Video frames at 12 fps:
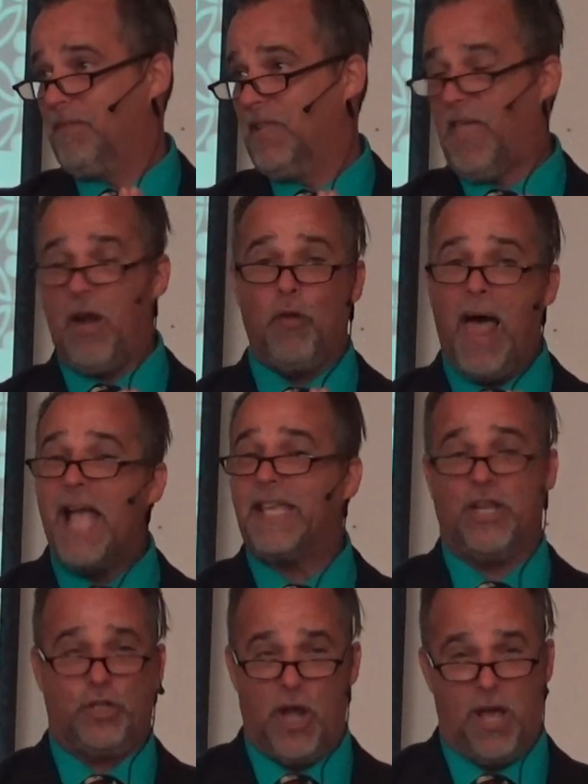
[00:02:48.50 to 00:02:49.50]
They don't like
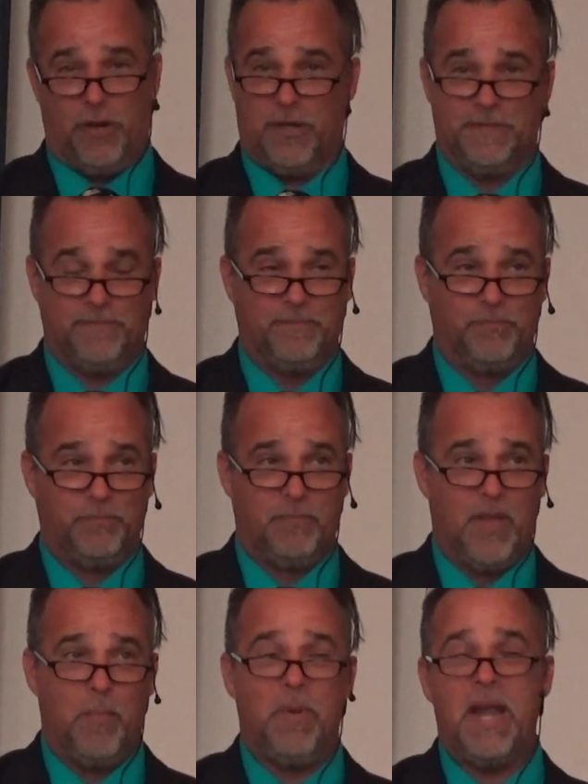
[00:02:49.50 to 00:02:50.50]
each other.
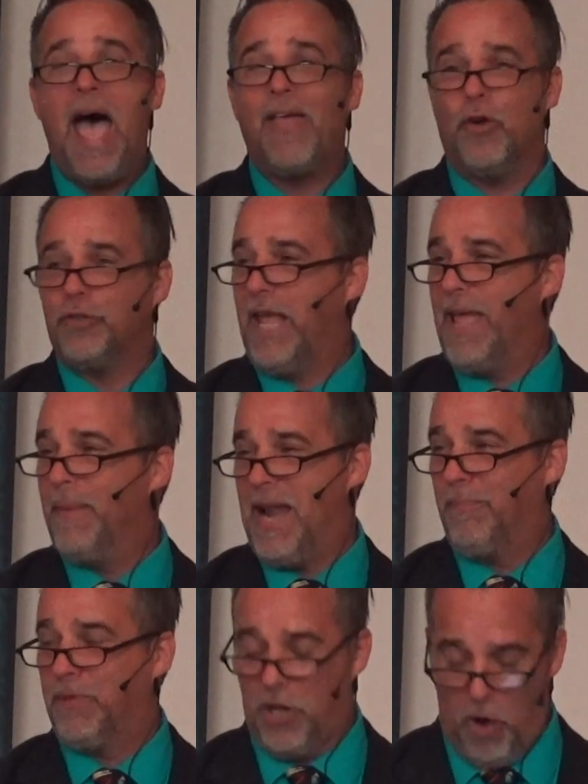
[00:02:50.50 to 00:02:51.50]
But now they're teaming
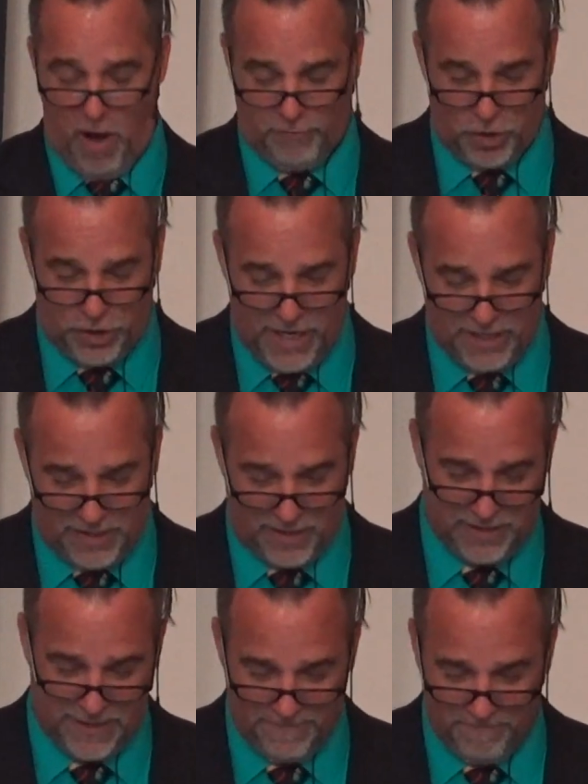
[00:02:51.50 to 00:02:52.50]
up to go after
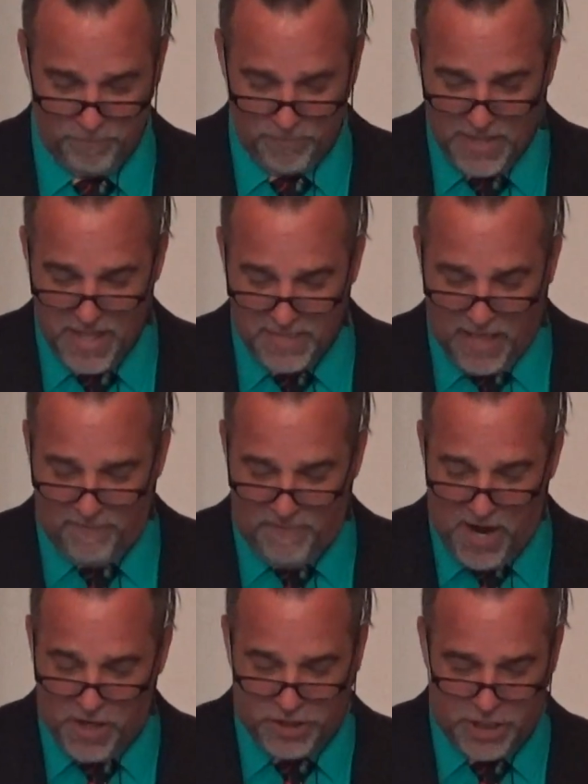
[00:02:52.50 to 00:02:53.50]
Jesus. Now, the
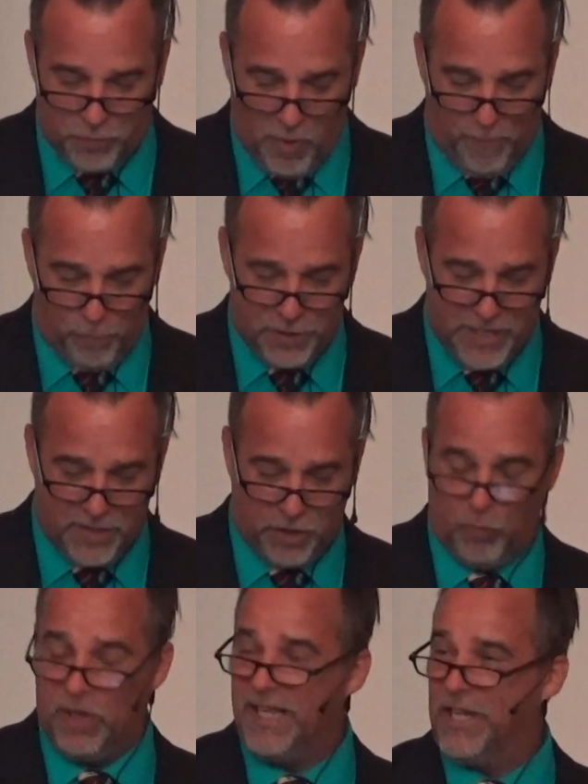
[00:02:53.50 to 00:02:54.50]
Pharisees represent
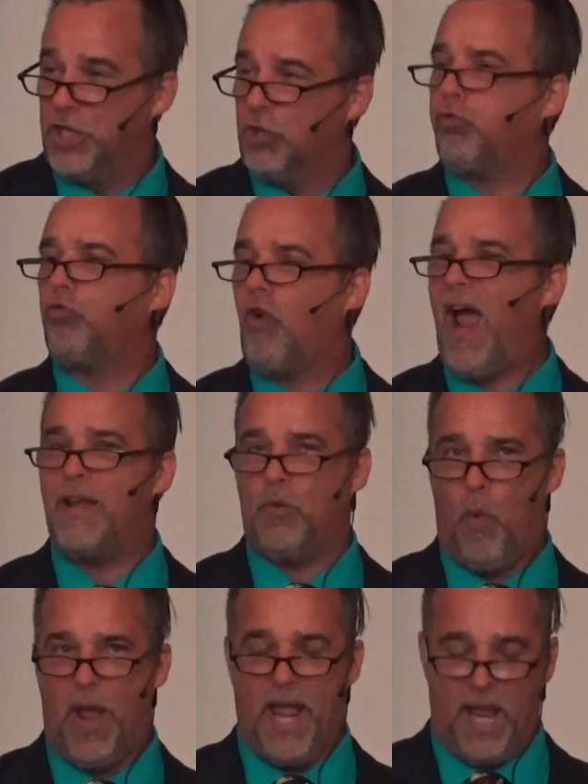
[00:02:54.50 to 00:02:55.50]
the religious
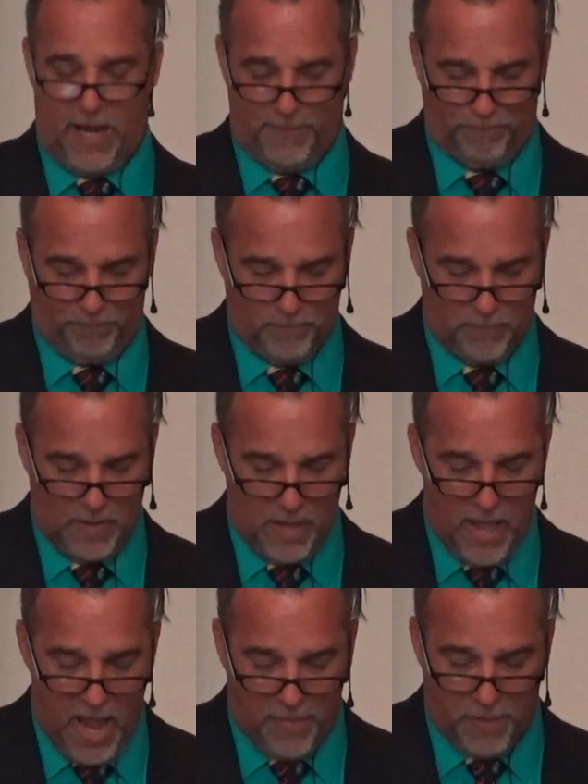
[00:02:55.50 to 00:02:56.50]
right wing.
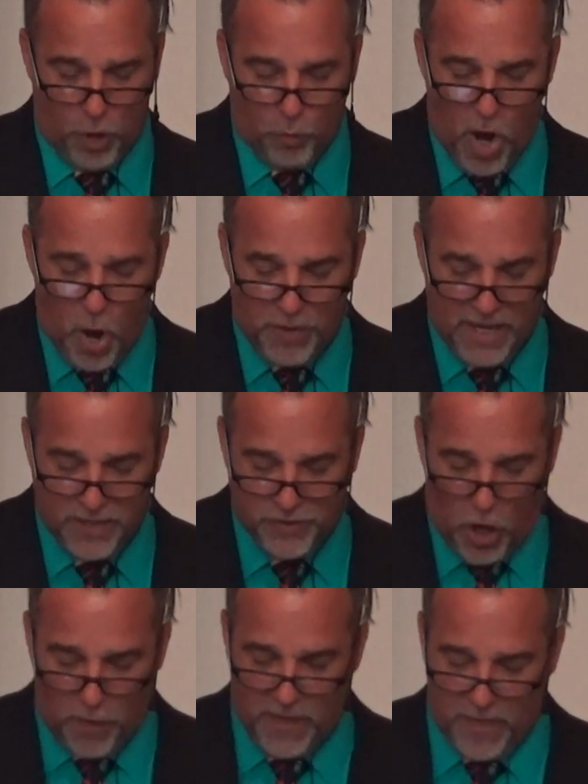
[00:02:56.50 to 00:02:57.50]
And the Herodians,
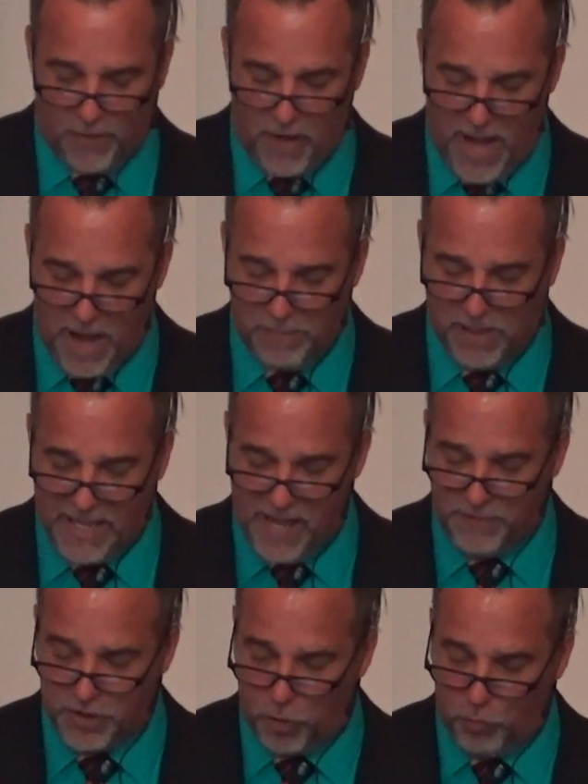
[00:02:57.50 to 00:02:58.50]
on the other hand,
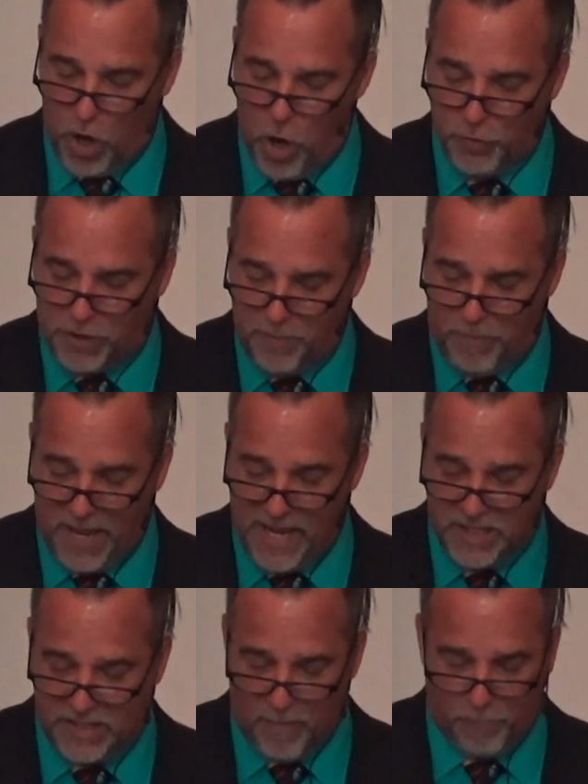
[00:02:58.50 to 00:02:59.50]
believe that the road to
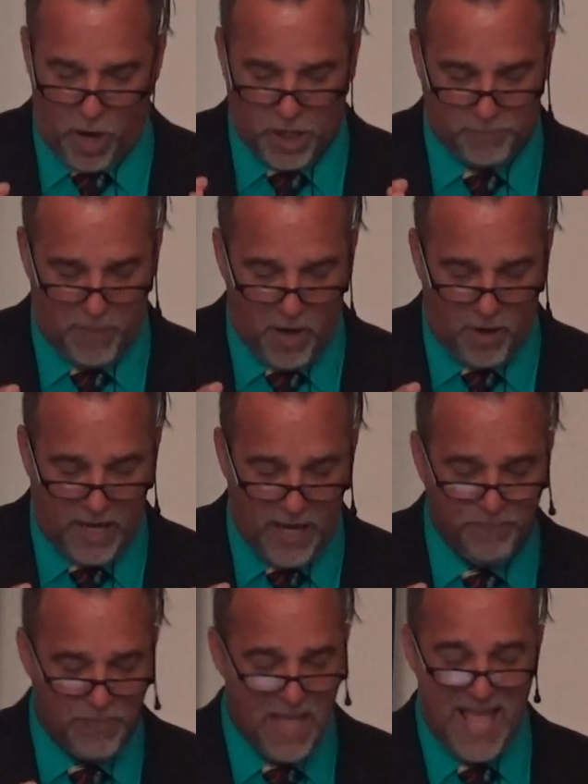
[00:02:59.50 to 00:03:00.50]
peace and
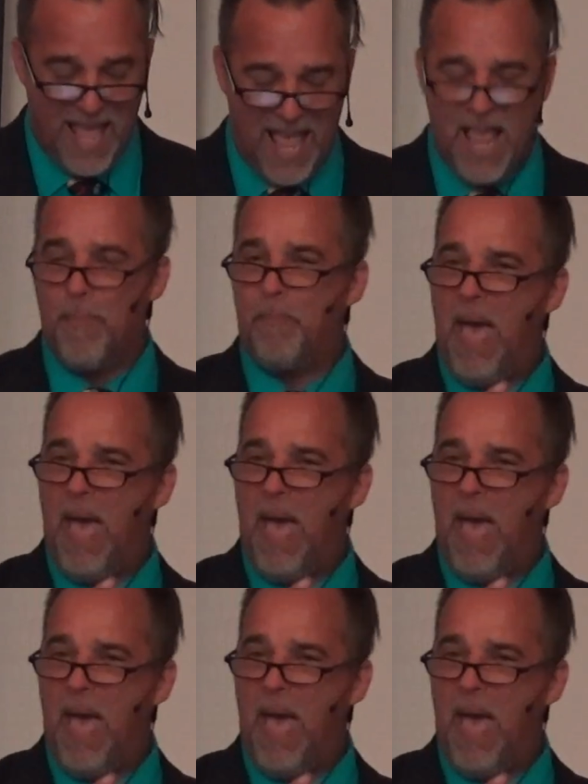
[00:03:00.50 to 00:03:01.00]
prosperity in